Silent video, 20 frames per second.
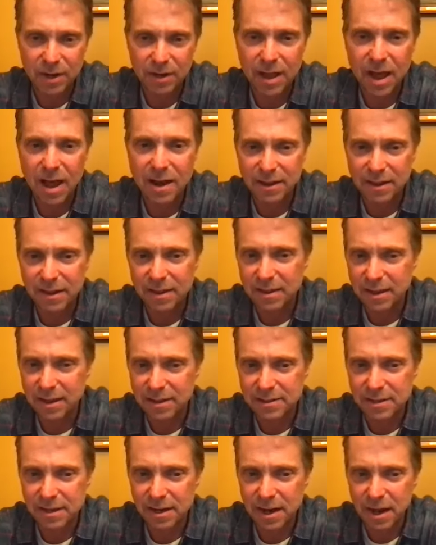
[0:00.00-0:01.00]
and a lot of the
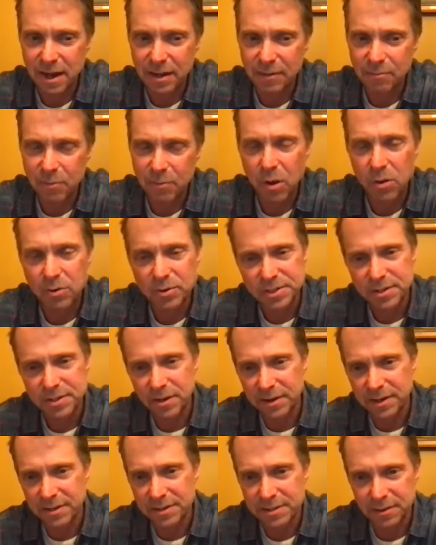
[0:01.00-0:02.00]
things that I post
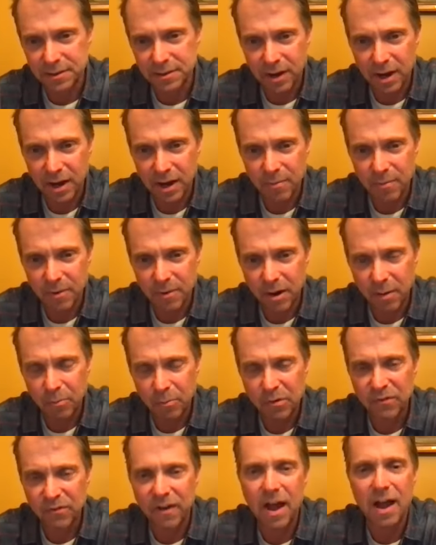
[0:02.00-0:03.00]
on Instagram are
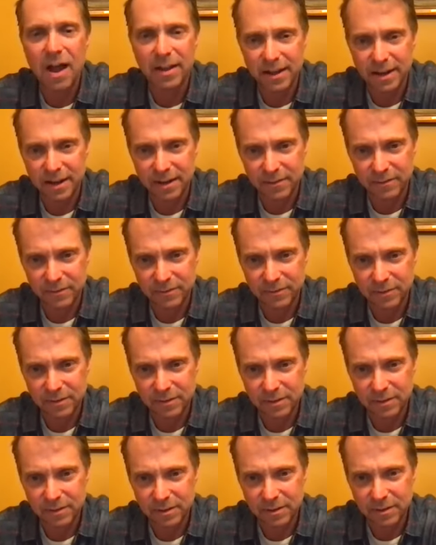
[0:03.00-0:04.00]
provocative,
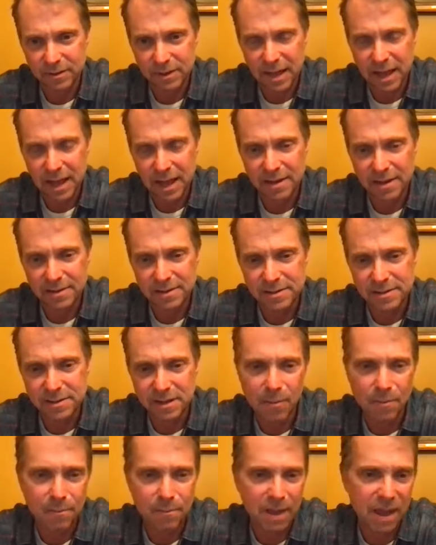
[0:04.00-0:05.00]
and
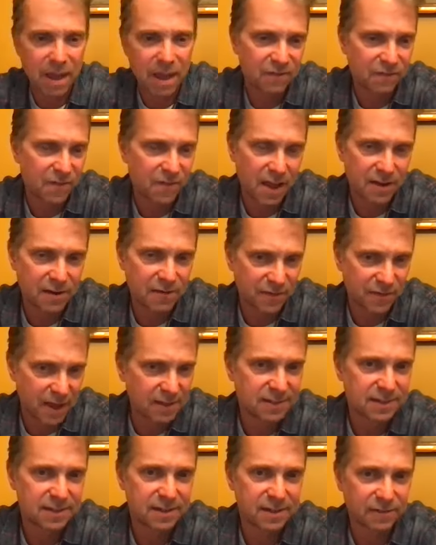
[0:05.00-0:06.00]
some may find
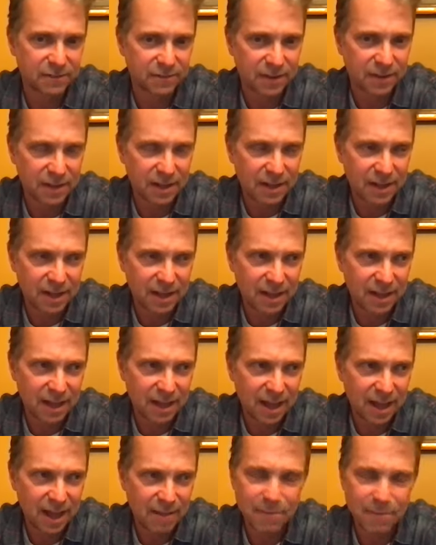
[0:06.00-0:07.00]
offensive,
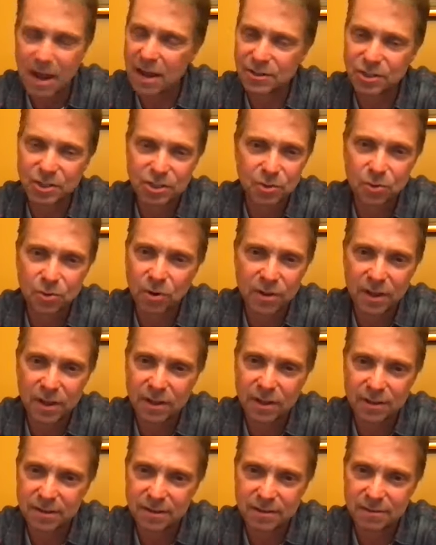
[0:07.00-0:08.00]
I'm not sure
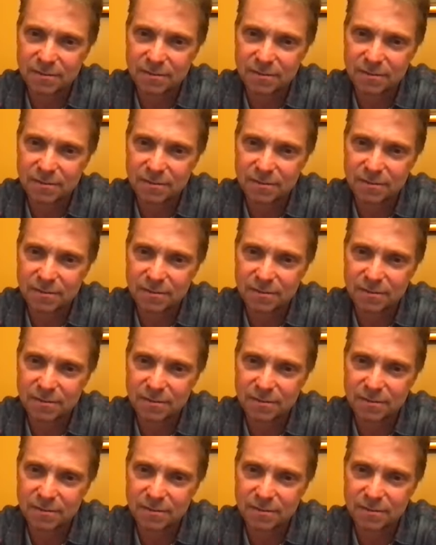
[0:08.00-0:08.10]
that